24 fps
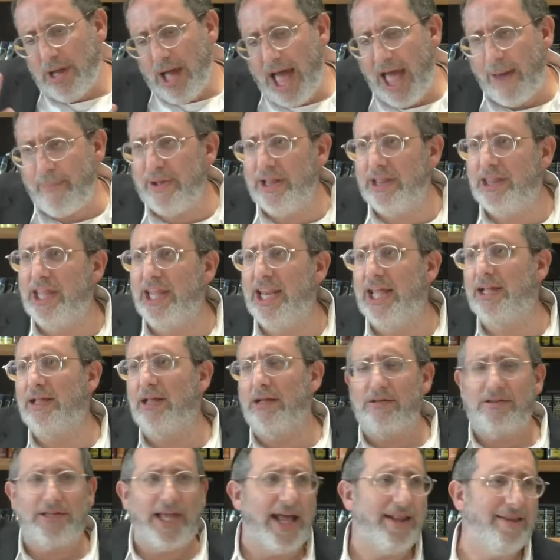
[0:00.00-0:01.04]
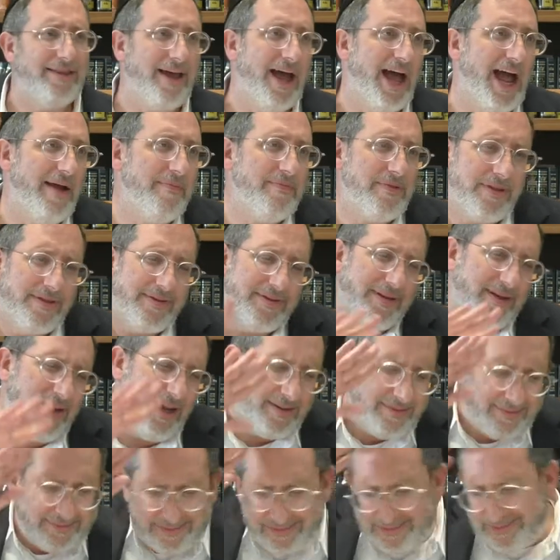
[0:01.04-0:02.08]
I've been sinning 10 times. You
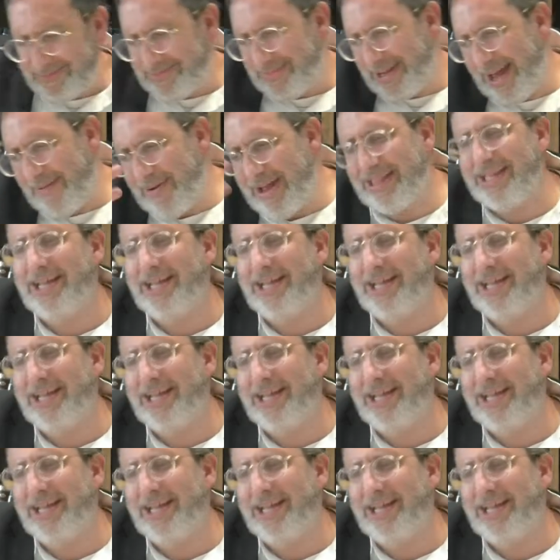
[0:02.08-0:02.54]
know, I'm not